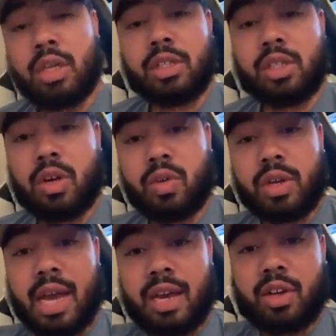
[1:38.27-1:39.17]
So you
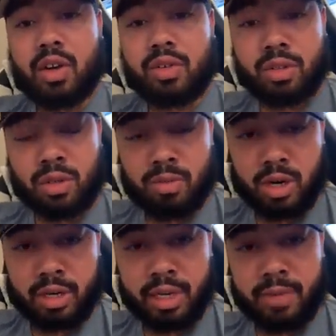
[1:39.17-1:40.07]
got to go through the
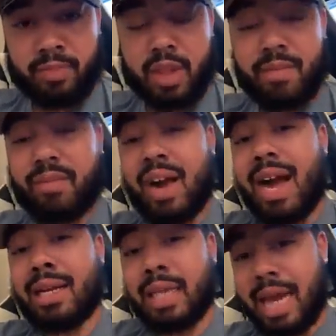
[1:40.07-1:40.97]
market,
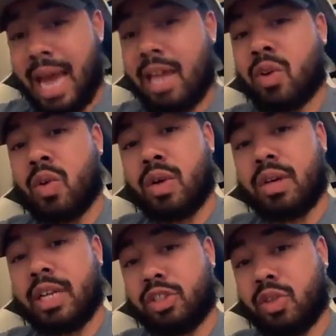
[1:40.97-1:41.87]
find a category
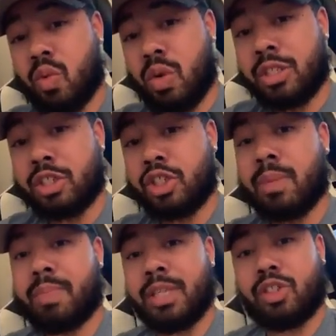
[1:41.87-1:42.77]
that you want to
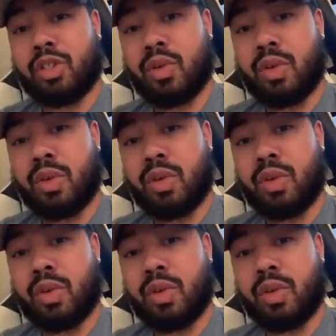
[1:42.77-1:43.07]
jump into.